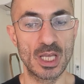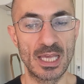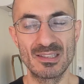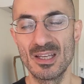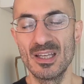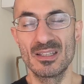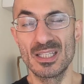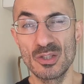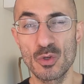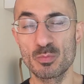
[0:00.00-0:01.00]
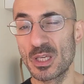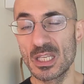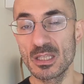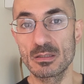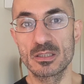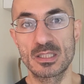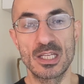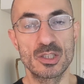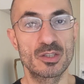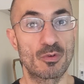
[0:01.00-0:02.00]
And in those beginning
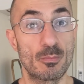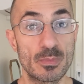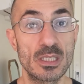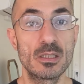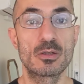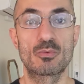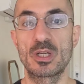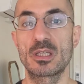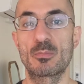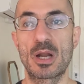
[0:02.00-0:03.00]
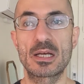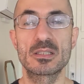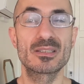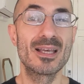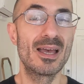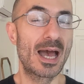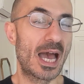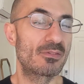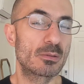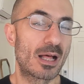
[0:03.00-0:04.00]
stages for me running a practice,
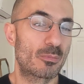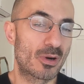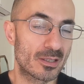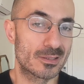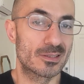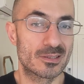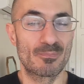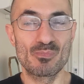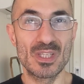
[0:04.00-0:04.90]
having malpractice